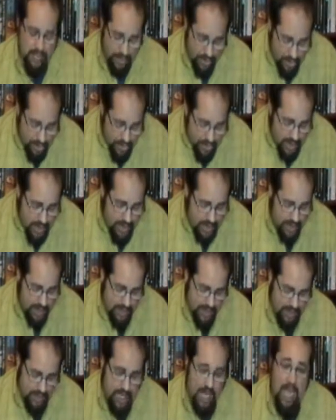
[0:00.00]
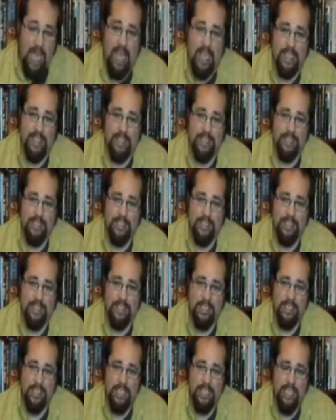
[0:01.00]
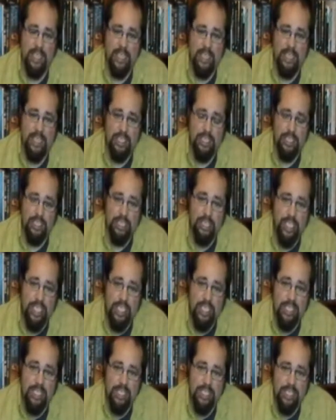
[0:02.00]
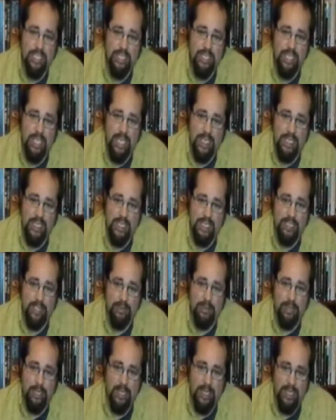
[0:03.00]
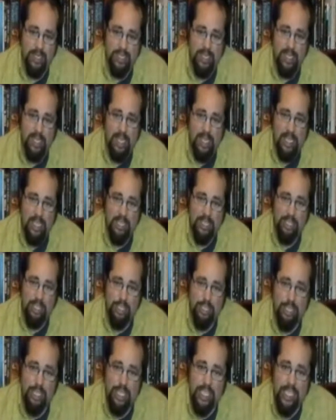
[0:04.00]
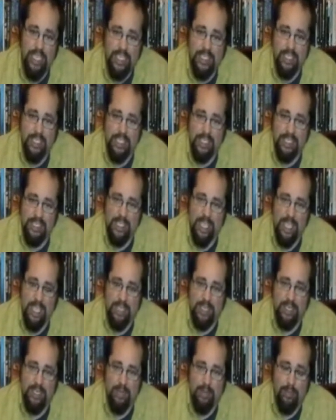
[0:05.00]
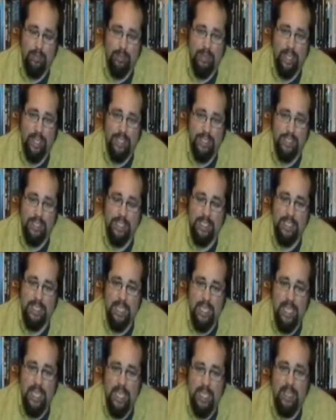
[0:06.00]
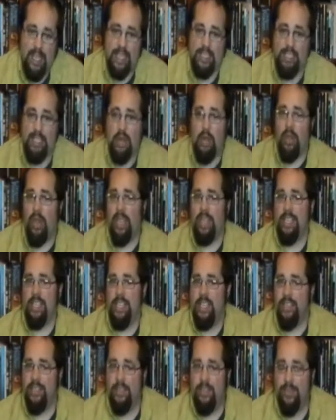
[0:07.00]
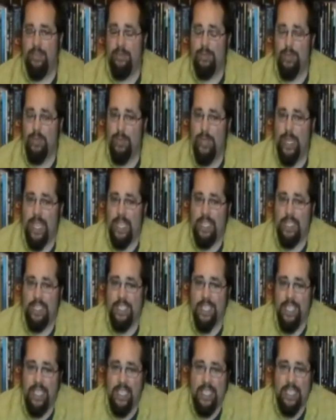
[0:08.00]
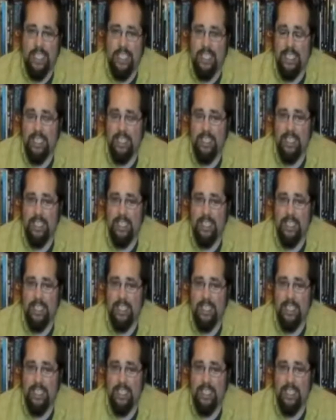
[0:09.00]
And Jesus dies. Jesus sheds his blood. Jesus takes our place. And, and that's the whole idea of, of Luke 18.